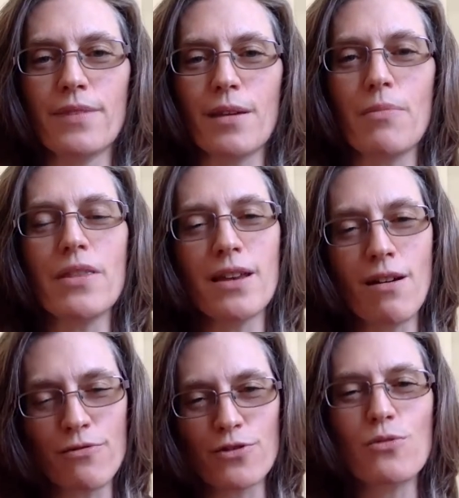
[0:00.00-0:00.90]
But then
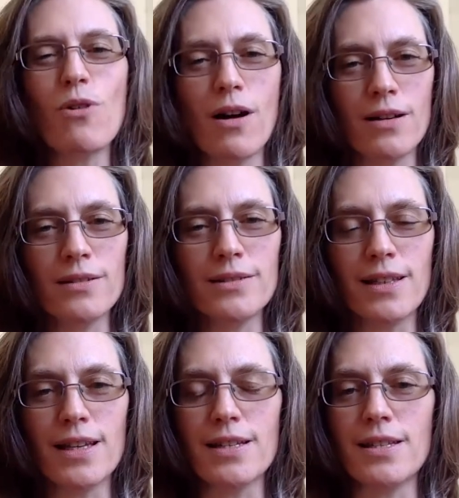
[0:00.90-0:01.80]
after a while,
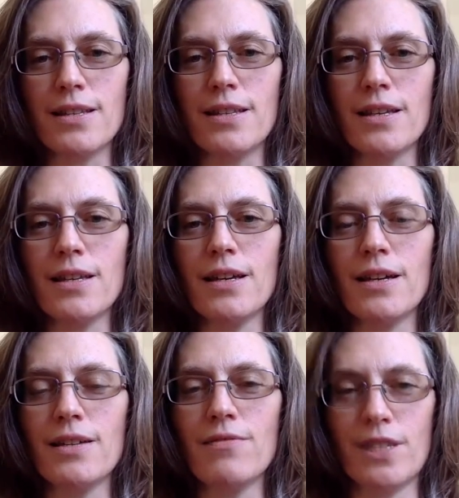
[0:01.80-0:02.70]
like I said, the
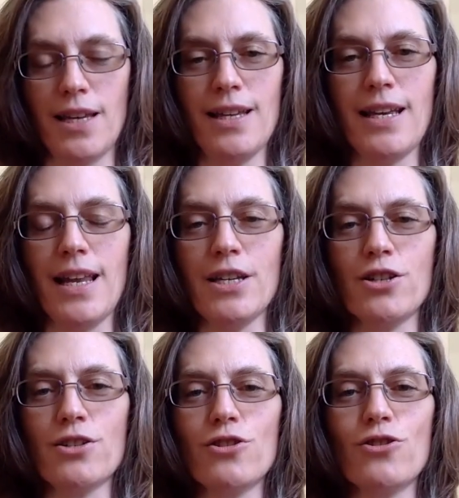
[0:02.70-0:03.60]

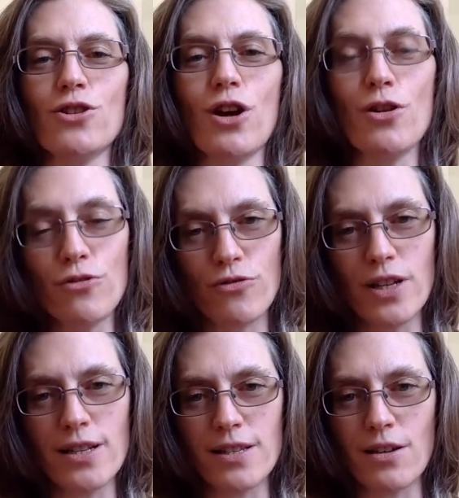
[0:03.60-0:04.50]
inhalations should
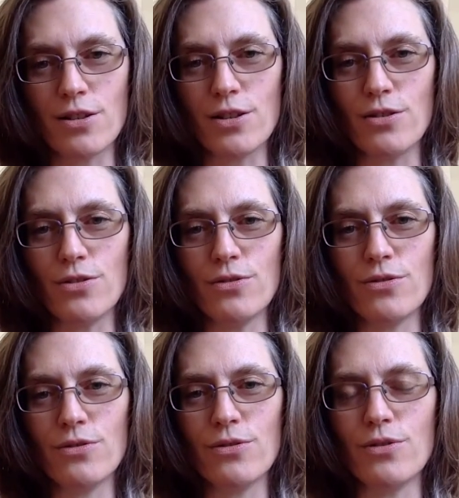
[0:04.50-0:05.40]
hopefully start to
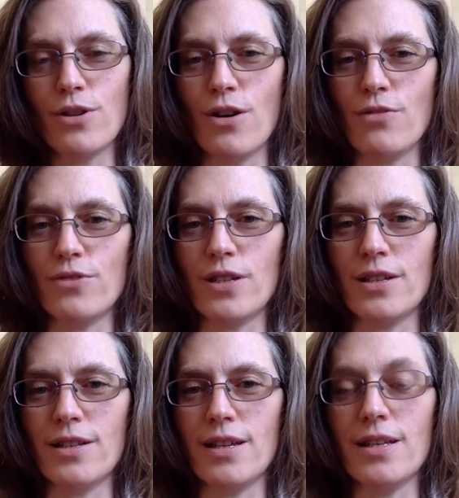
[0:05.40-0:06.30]
look after
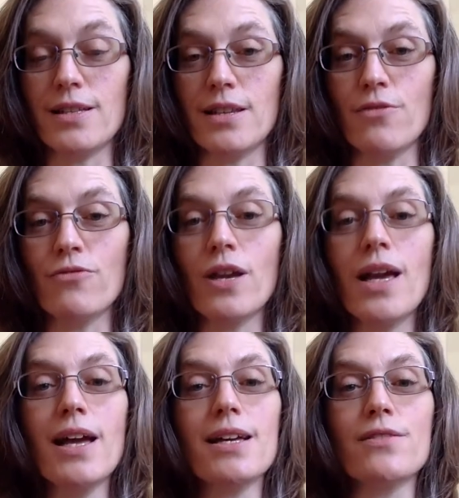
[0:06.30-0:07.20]
itself.
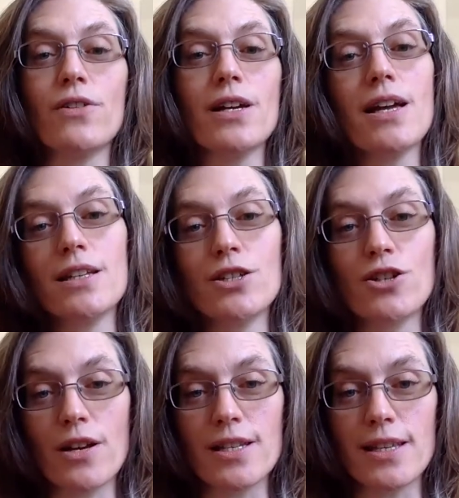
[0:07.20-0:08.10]
It's very
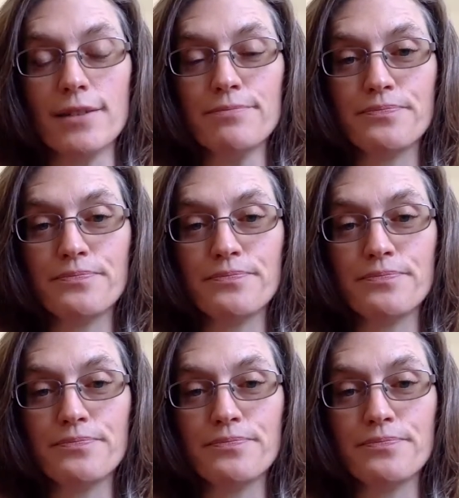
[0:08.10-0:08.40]
energizing,